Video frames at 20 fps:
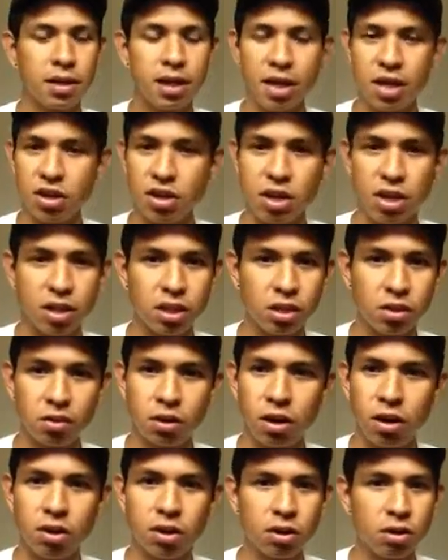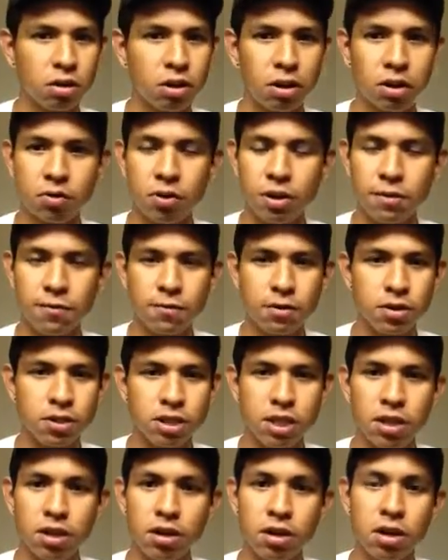and you hit the throttle, you're all the way in
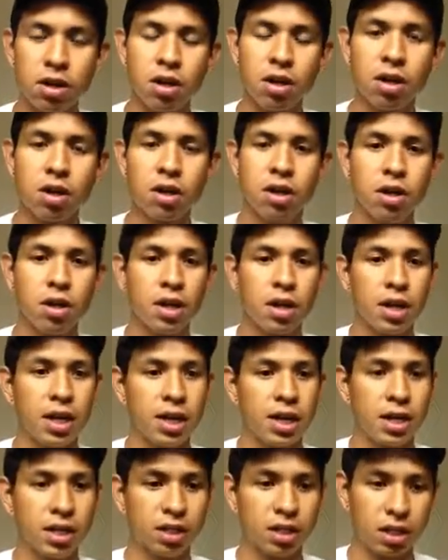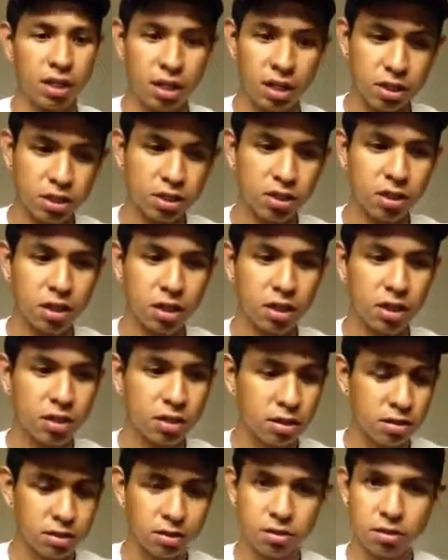first gear, and the clutch is gone.